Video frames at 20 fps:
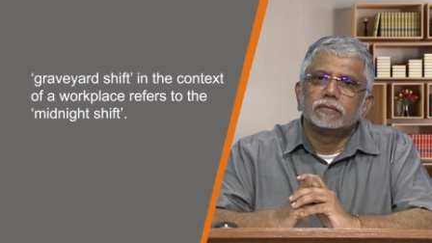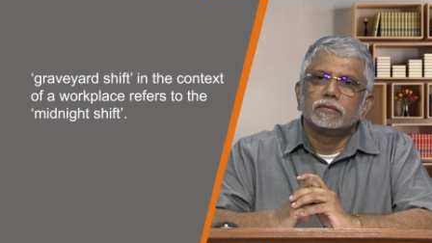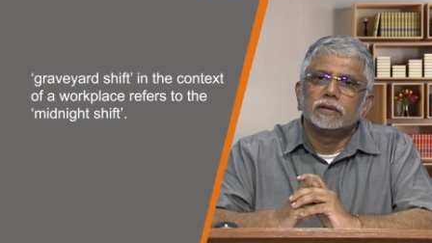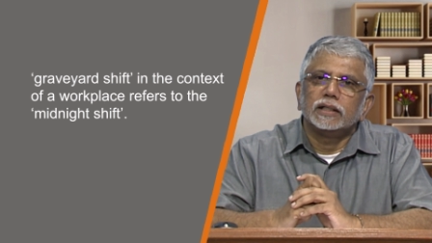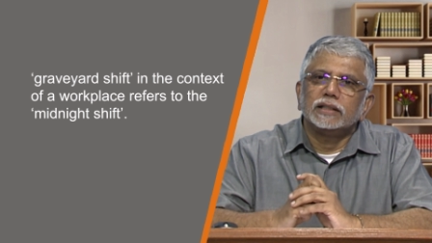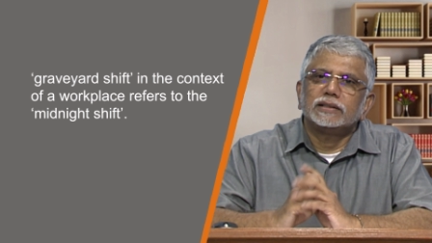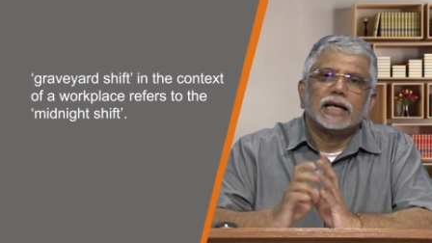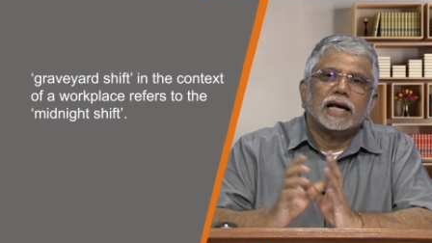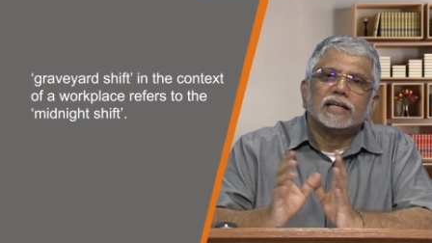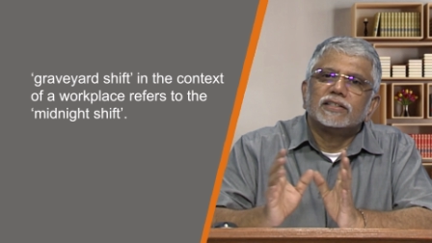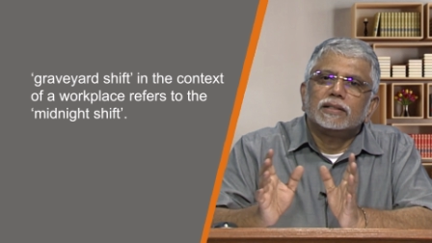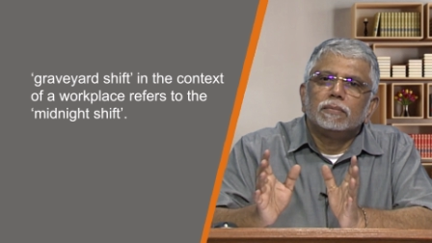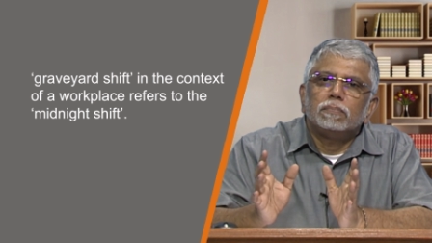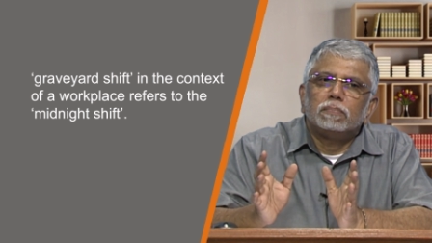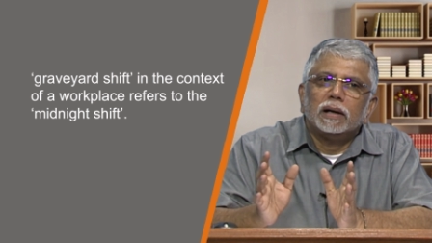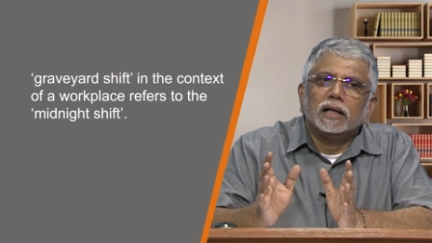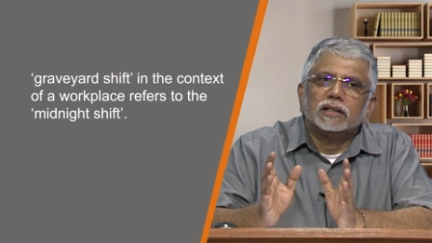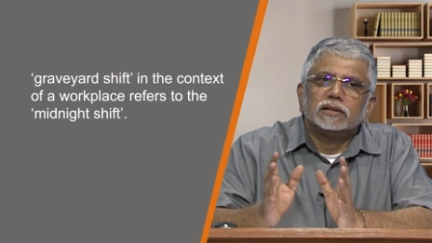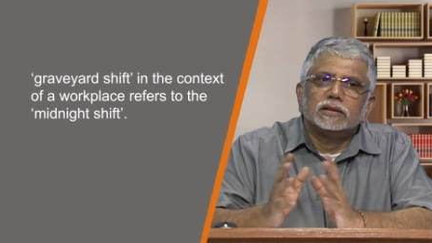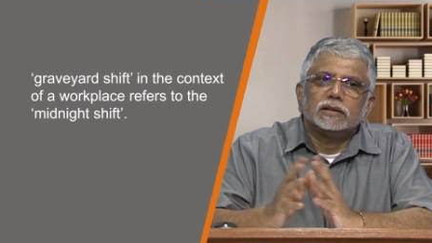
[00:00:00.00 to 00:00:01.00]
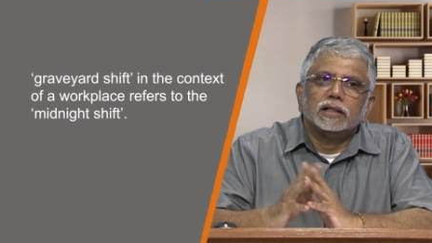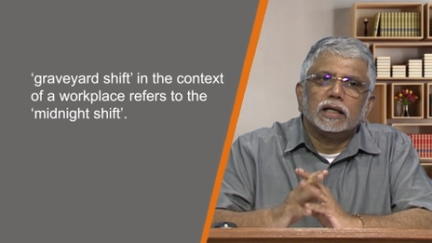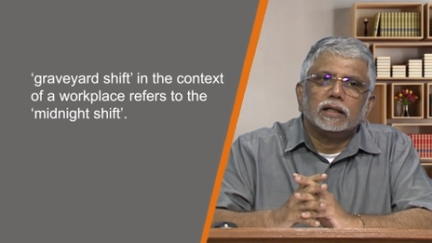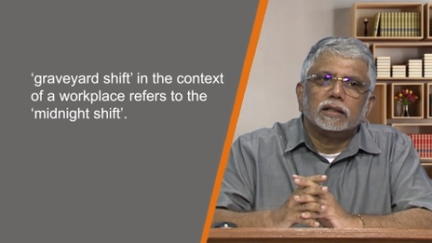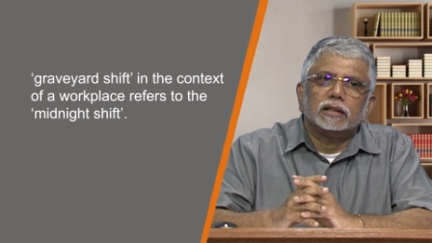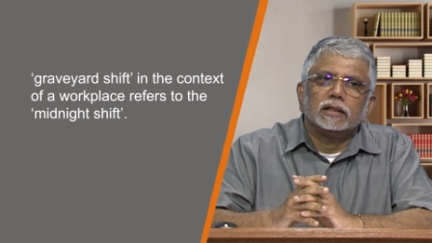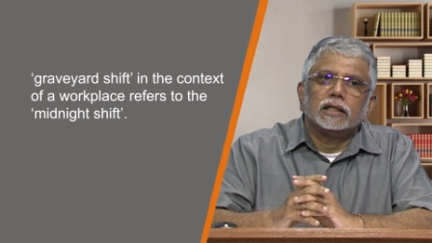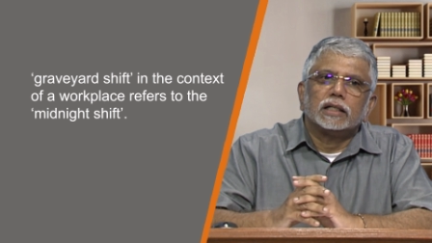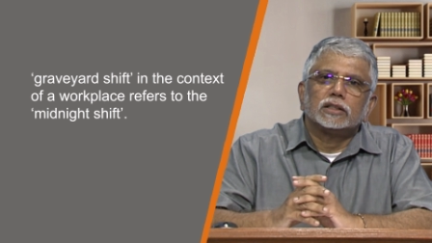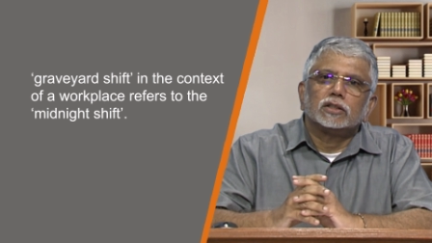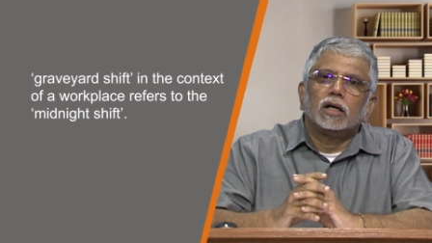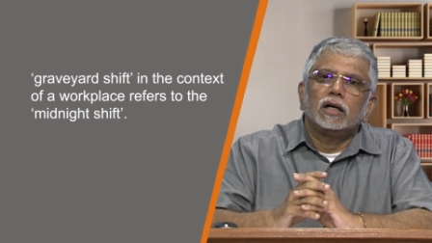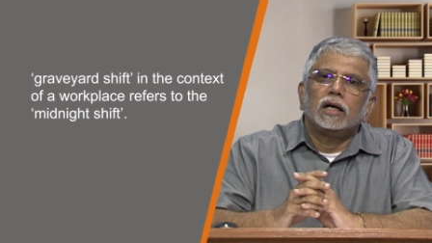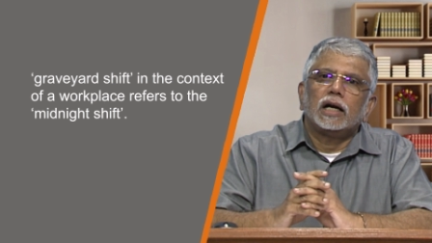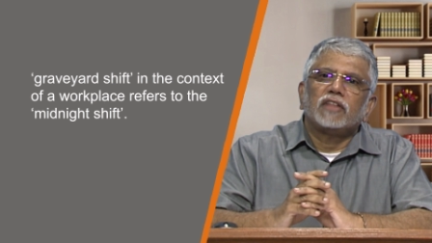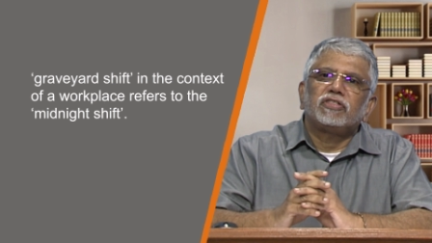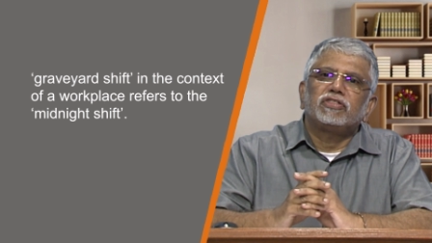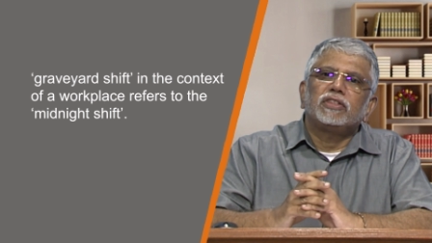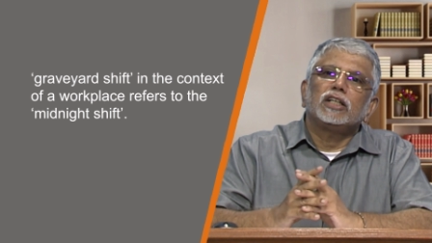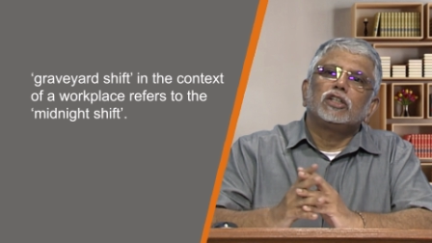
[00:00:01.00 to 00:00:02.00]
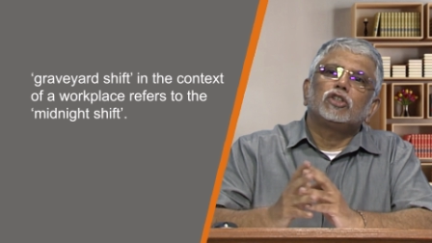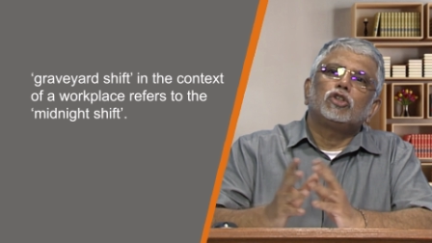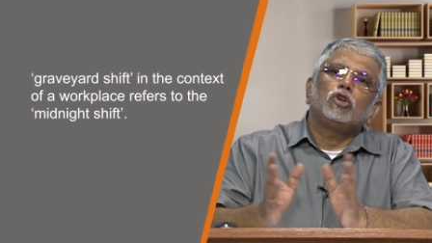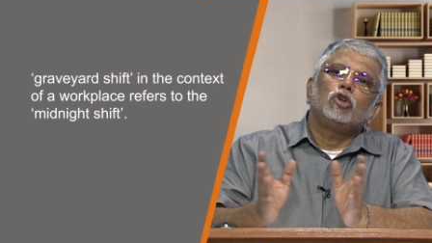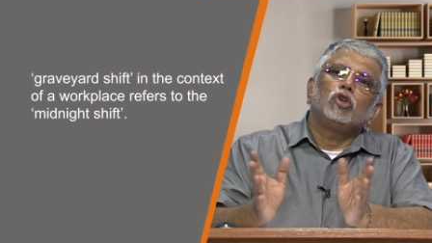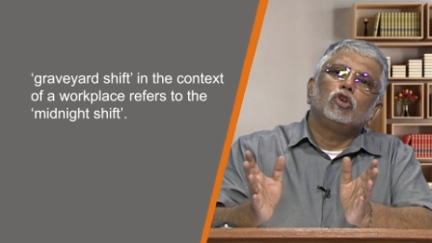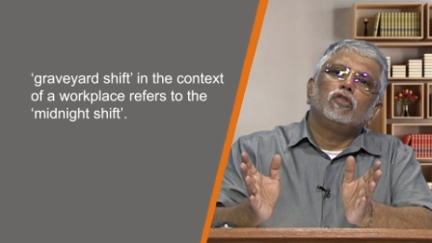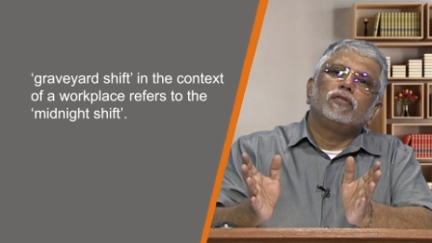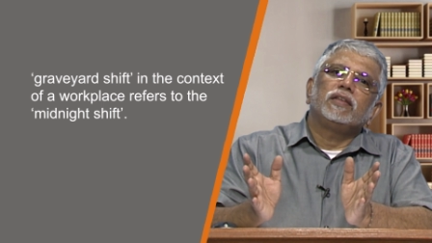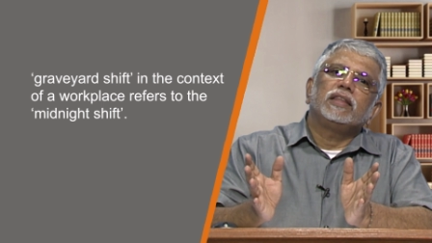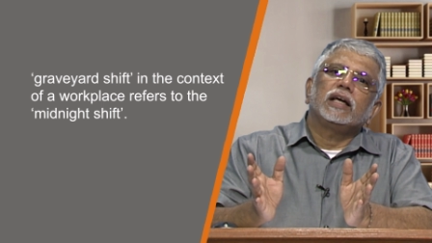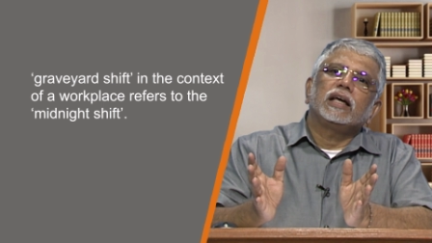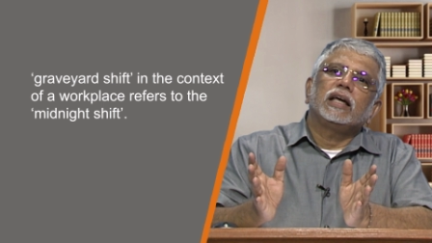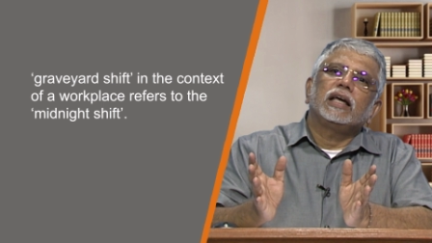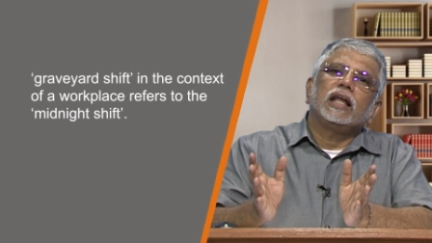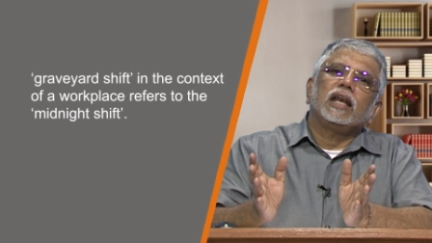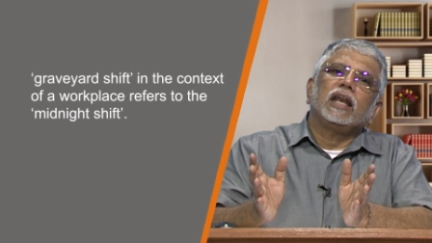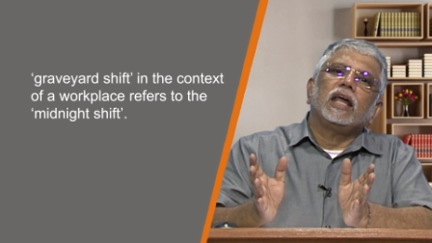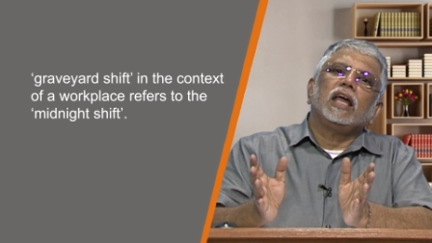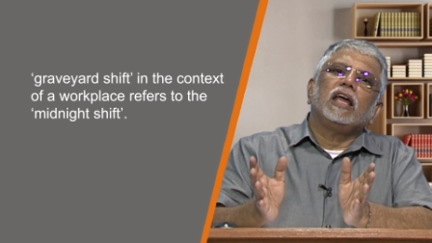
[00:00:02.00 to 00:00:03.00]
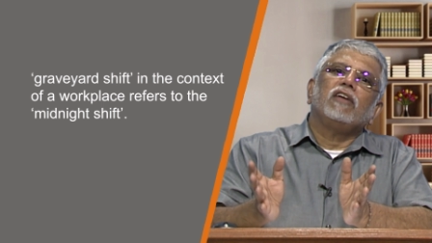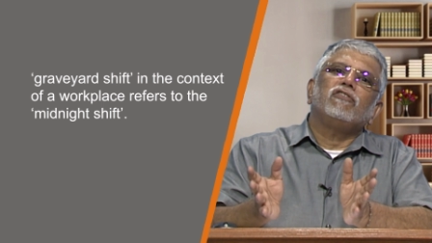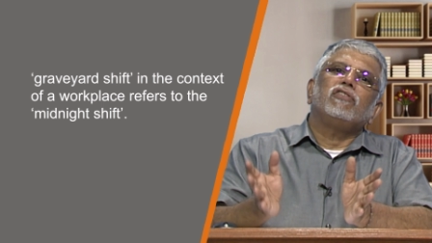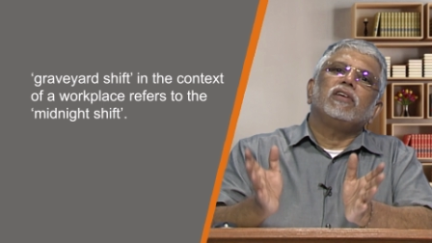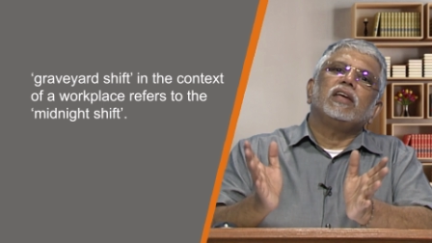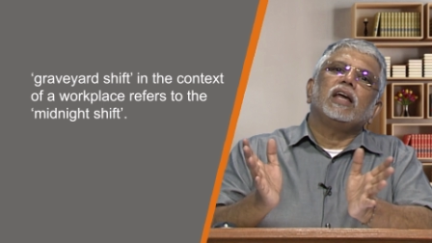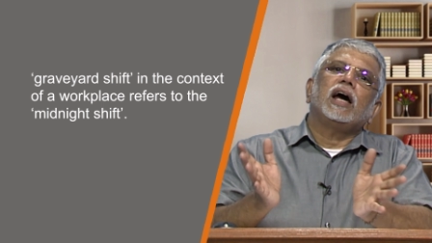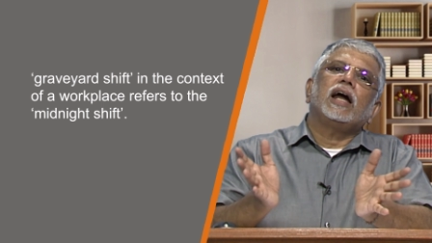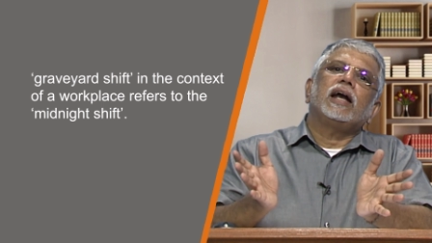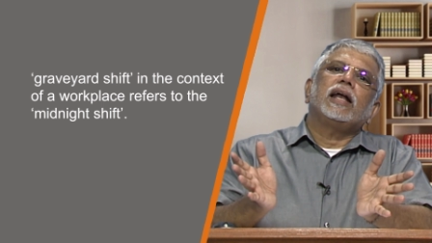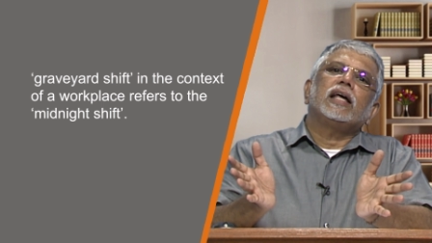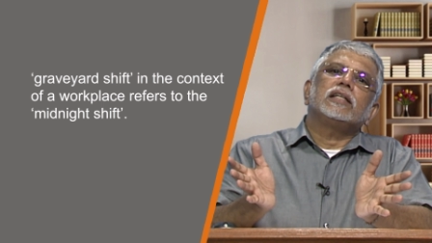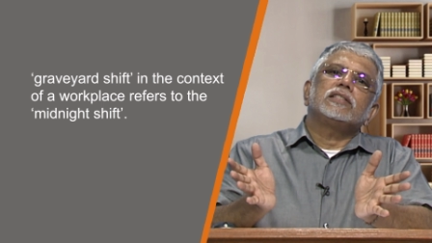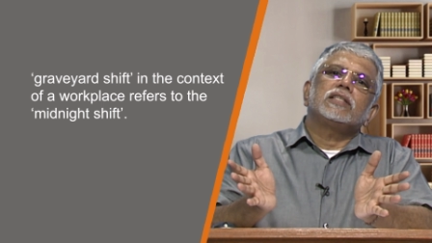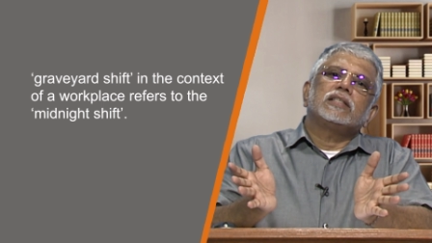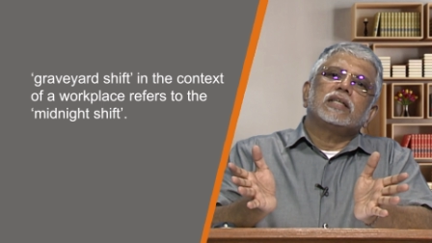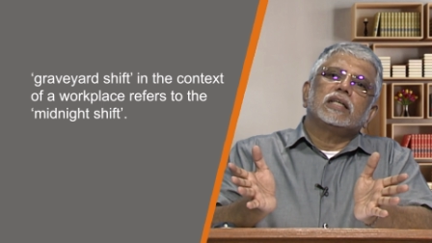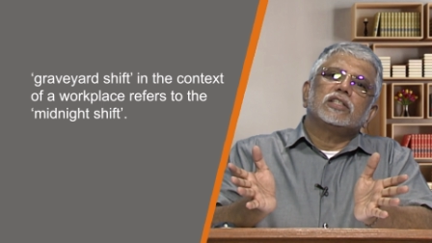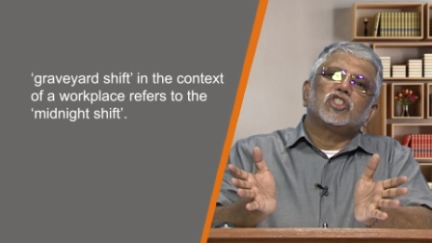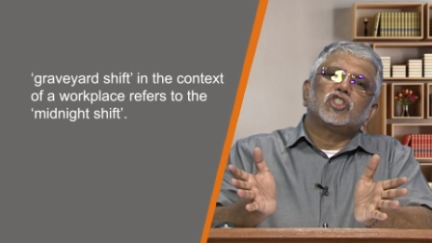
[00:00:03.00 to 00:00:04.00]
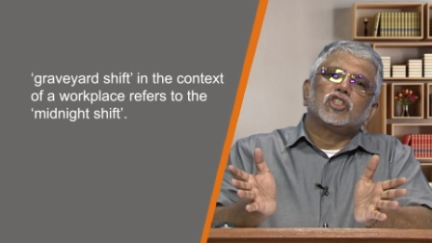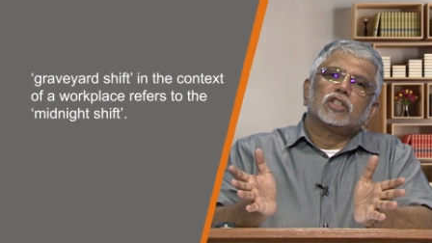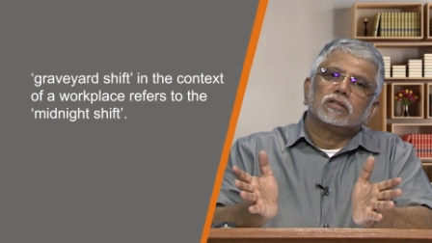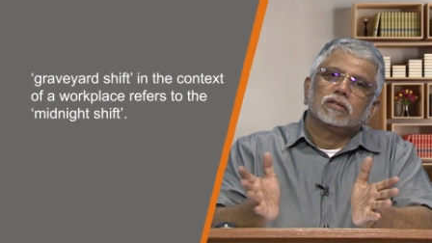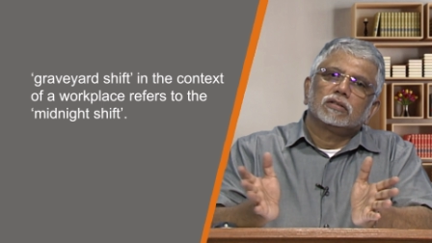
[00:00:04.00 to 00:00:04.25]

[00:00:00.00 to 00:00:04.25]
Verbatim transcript: It's as simple as that. It has got nothing to do with the graveyard as such.